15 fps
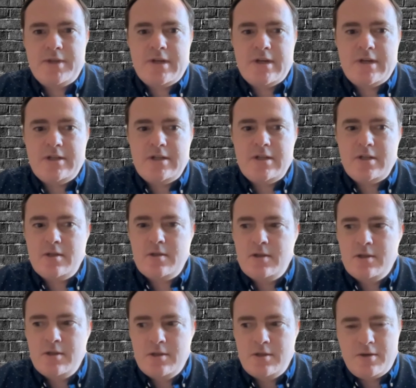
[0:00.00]
an idea.
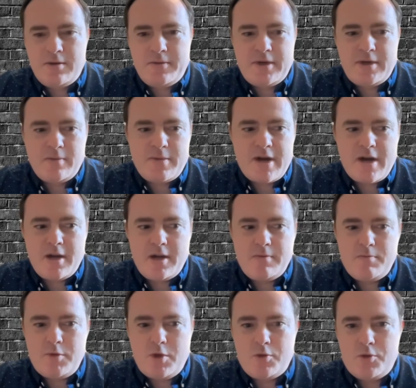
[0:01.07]
I want to buy,
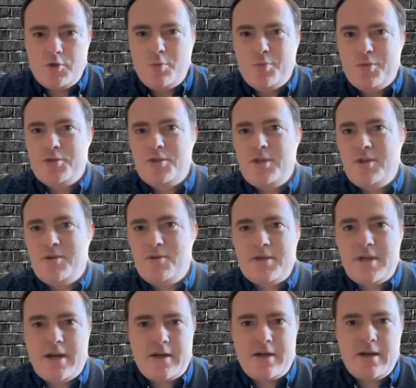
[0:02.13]

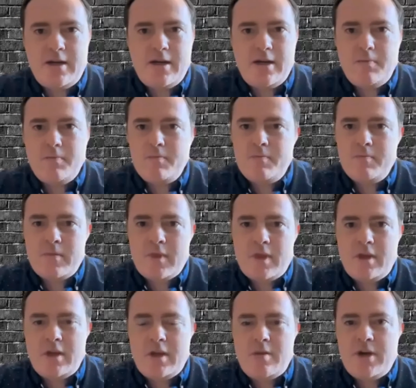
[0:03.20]
supersneakers.com,
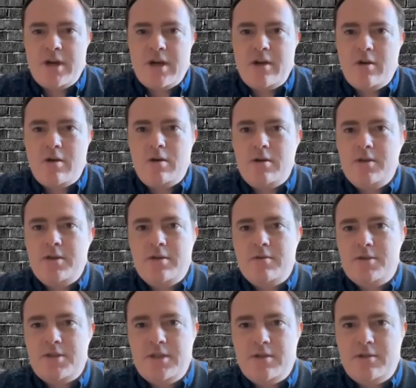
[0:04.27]
and I buy all the
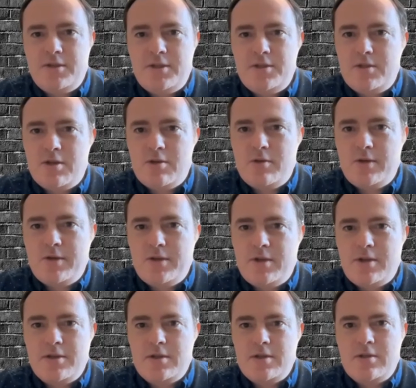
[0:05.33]
other TLDs to go with
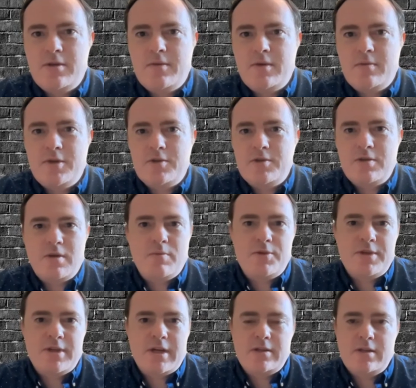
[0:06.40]
it because I want to make sure I'm
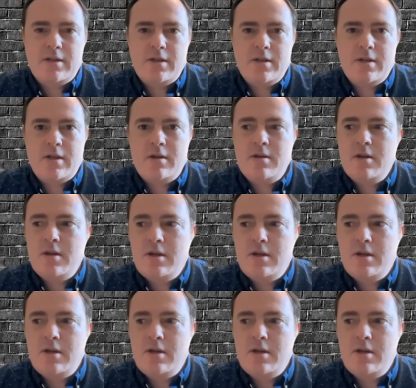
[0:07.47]
protected. And then